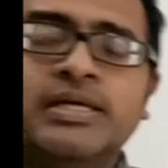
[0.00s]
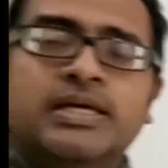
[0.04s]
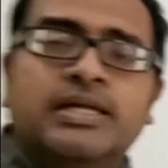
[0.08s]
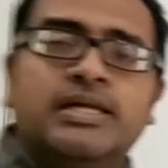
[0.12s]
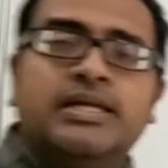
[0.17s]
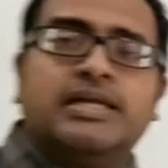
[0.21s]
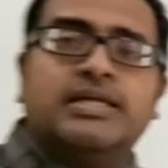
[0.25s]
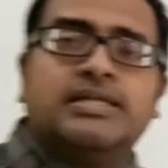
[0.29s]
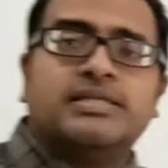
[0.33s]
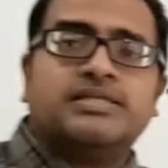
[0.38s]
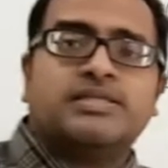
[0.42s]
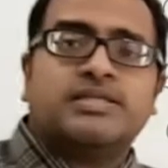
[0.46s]

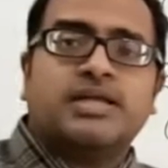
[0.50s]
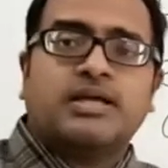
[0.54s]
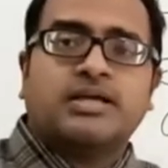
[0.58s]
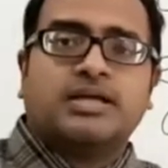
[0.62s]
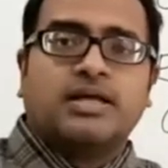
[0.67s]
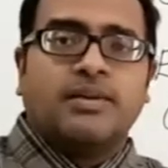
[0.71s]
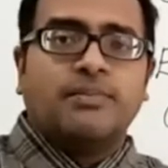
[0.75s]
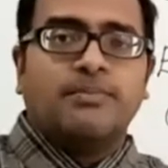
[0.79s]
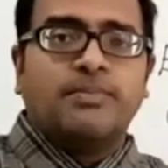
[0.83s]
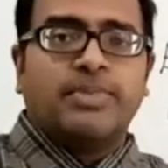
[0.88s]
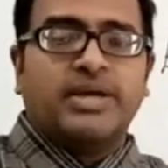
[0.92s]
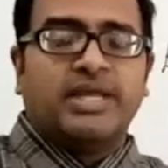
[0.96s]
Let us start
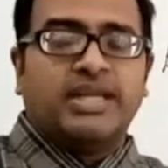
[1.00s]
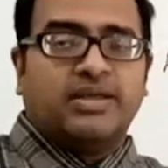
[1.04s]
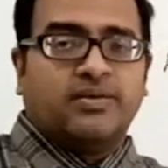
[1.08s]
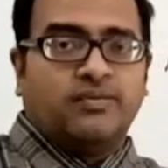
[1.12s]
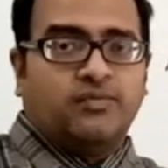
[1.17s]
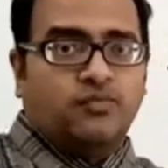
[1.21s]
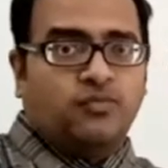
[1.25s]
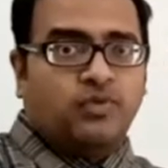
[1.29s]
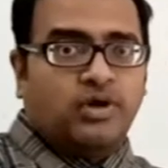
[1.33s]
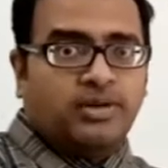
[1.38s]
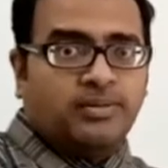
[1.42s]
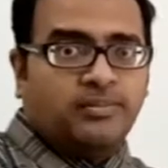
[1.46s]

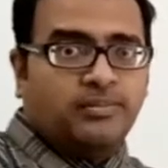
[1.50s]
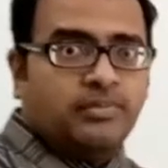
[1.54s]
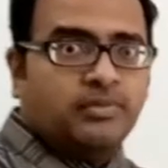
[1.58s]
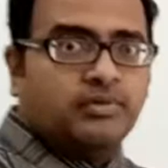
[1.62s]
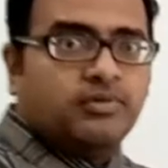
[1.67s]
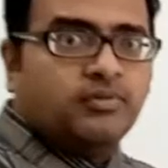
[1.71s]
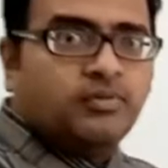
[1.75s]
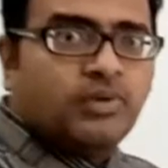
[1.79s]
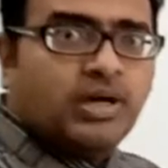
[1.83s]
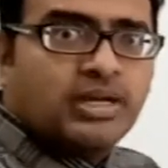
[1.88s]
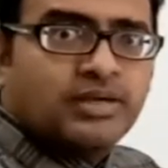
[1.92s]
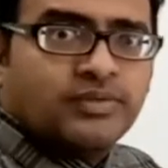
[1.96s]
comparing
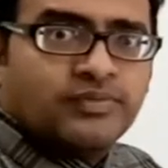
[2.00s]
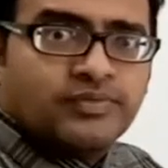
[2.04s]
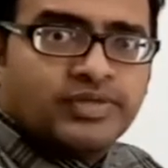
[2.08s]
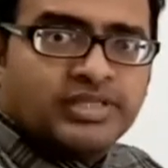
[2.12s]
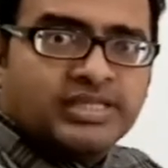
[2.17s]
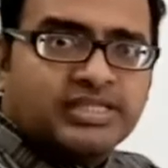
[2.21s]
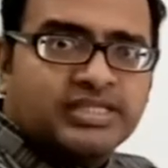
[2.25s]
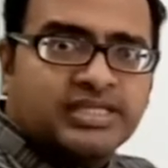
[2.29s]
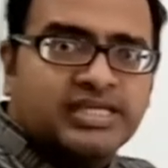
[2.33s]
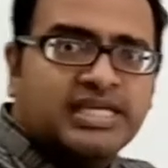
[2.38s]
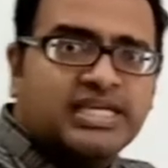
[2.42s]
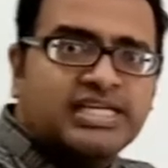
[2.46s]
one with
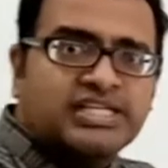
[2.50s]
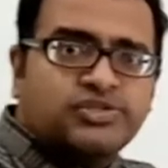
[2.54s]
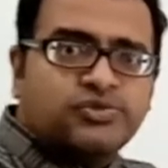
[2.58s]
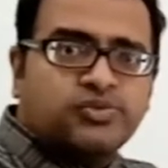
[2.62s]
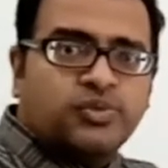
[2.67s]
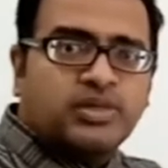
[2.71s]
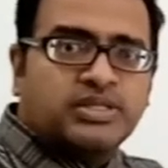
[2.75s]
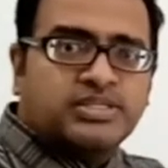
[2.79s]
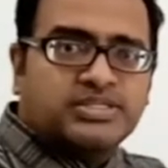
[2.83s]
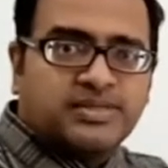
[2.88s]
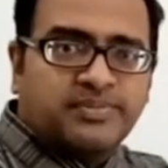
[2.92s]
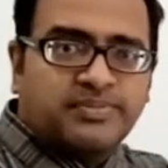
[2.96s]
each
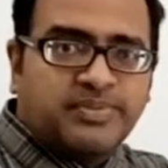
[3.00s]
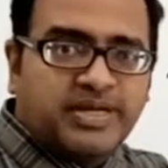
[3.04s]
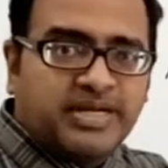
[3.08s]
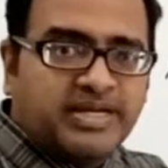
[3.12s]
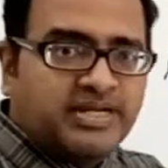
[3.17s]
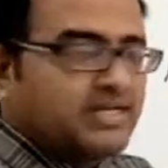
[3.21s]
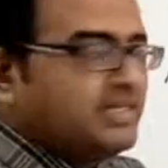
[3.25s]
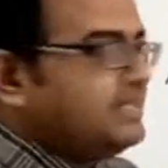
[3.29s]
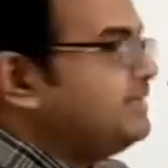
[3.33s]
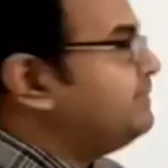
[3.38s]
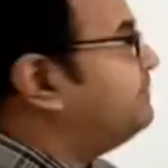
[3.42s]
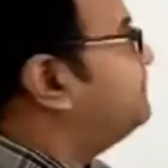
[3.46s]
one
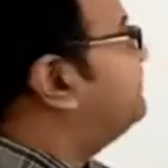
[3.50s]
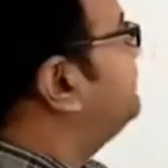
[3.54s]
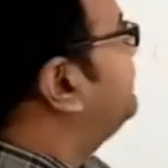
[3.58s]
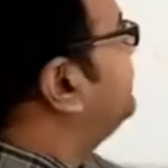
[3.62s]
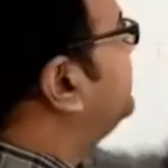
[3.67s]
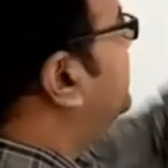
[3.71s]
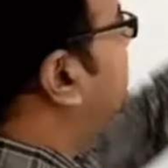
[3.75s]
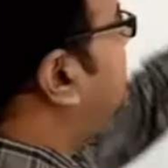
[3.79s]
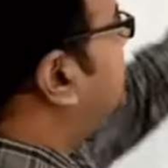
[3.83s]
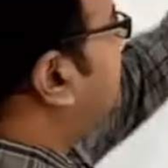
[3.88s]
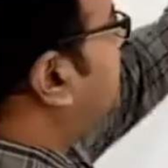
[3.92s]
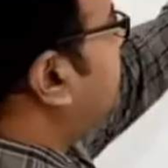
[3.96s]
separately.
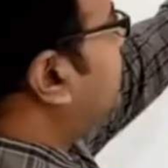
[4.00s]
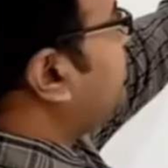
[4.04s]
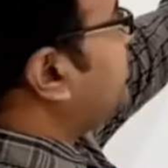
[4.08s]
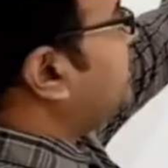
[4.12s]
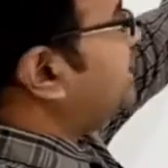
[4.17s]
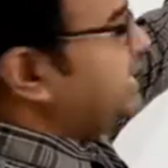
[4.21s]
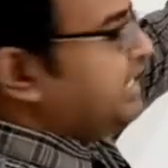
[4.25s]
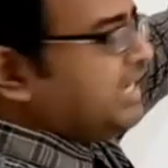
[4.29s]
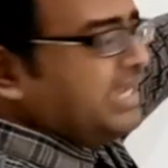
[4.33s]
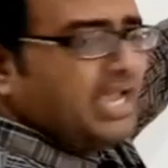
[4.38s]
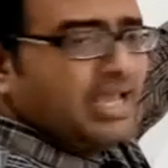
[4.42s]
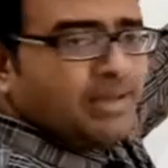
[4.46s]
Now
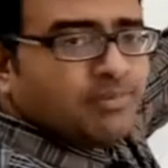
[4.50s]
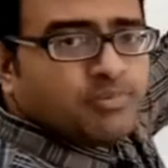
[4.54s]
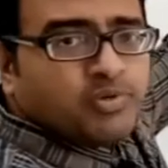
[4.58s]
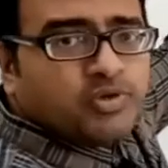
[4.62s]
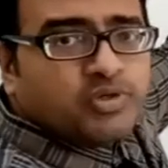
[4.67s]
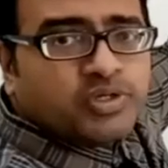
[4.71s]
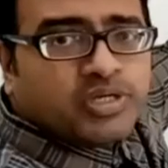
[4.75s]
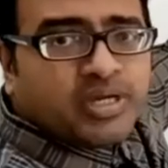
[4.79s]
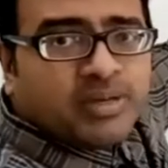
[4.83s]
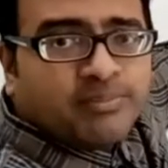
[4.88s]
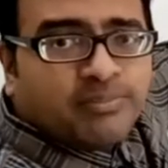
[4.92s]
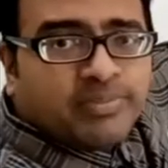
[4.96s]
A I am going
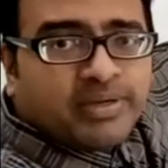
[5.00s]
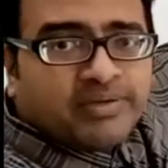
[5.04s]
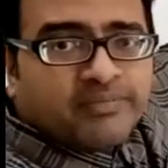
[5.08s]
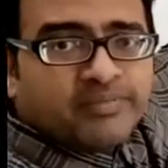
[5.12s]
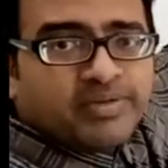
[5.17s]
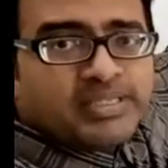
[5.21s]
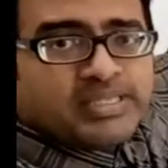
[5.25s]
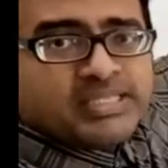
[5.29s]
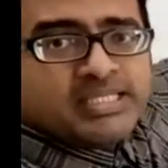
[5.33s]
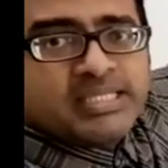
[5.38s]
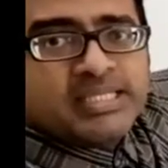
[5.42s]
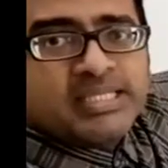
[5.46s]
to compare
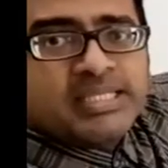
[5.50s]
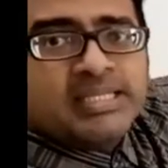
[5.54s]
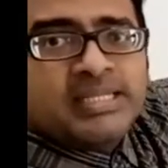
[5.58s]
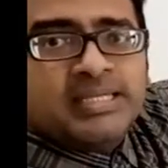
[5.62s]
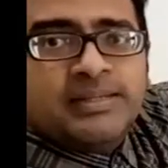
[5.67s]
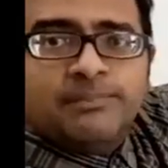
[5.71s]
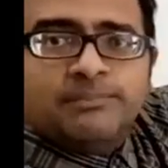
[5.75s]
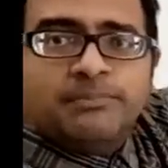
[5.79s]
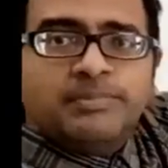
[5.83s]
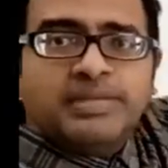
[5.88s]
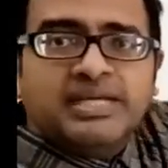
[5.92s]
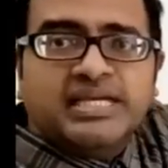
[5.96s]
with
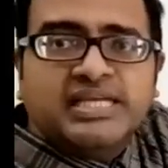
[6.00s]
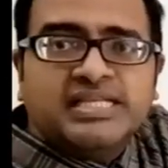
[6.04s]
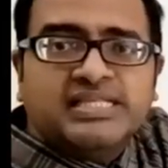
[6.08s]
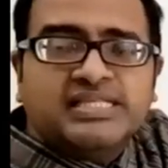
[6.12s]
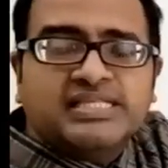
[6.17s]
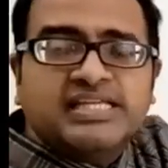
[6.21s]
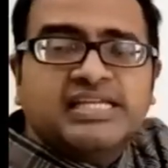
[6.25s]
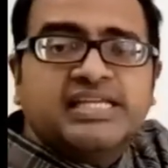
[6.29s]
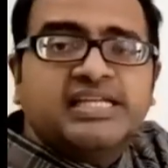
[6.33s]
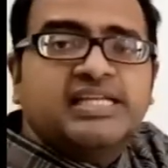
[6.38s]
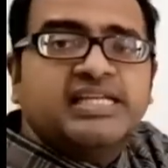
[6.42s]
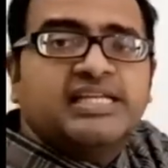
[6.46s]
B,
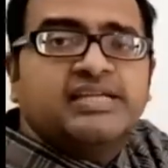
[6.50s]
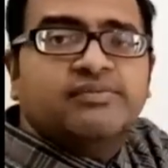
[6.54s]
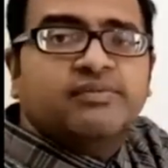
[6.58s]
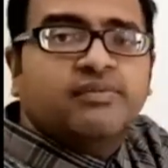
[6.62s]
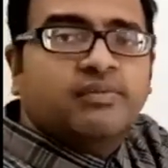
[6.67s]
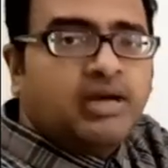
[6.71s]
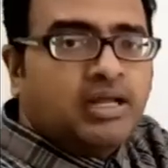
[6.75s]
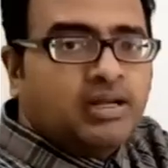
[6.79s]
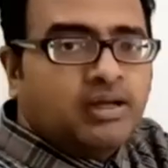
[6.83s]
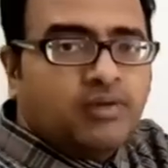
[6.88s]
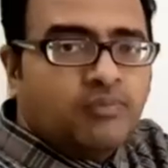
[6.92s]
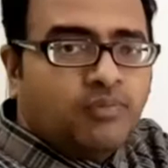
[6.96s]
C, D
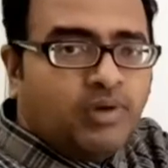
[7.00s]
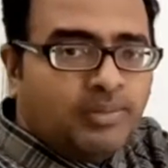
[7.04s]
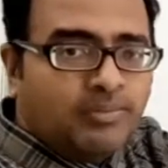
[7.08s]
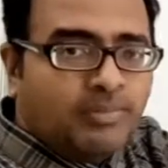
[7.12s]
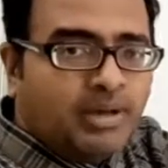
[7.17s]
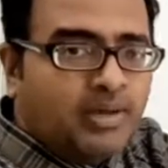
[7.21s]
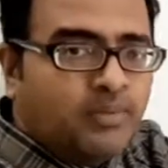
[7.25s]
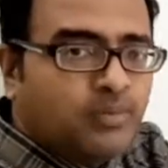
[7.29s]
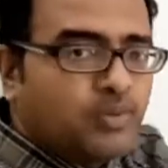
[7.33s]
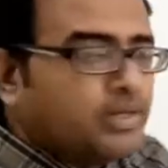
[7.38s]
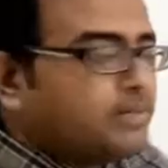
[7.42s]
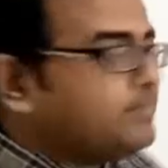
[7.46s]
one
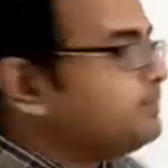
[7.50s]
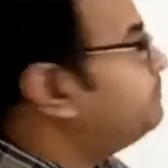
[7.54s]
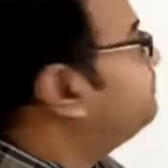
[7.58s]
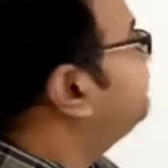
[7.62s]
by one.